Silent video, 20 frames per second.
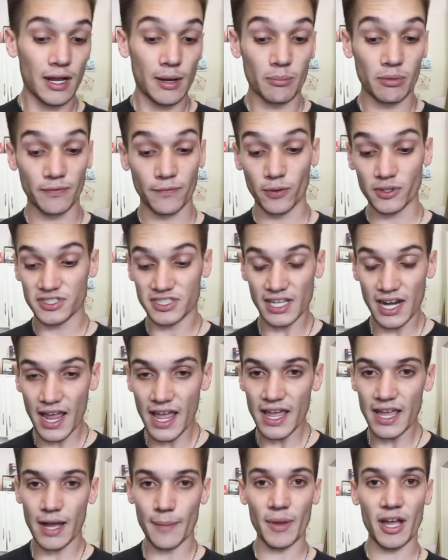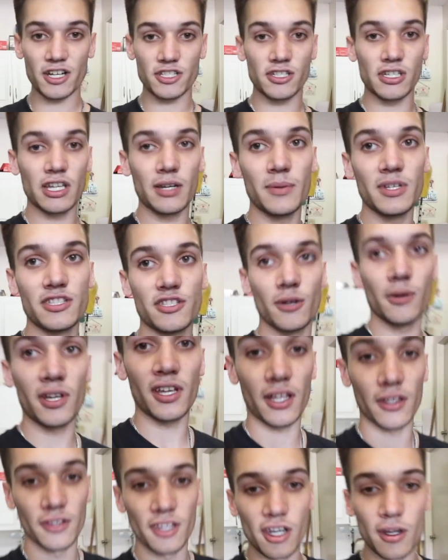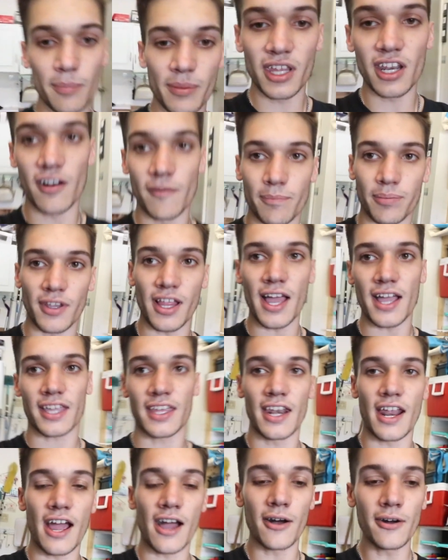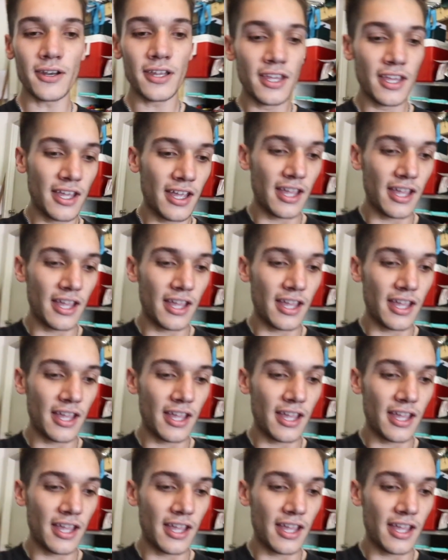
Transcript: But for today, I'm actually going to be doing a little bit of blacking out.